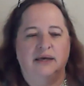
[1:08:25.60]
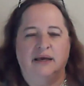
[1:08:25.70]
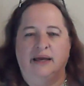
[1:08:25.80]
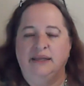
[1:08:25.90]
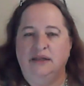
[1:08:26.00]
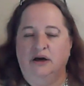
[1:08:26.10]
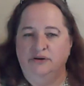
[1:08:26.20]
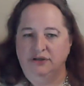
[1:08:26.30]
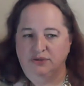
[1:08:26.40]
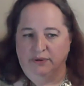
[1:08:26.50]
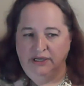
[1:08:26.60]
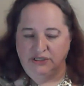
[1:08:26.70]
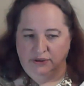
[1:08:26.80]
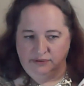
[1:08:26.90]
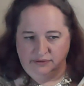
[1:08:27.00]
I need 120
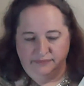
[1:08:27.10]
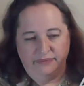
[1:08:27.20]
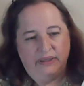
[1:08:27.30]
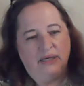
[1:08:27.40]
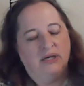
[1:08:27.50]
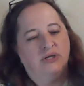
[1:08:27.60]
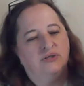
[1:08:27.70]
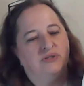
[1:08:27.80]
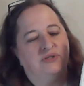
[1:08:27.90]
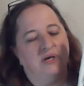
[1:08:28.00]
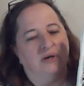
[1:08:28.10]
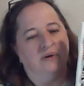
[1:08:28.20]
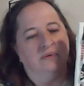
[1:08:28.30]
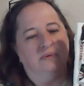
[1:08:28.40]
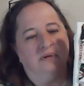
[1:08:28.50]
total.
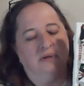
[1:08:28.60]
So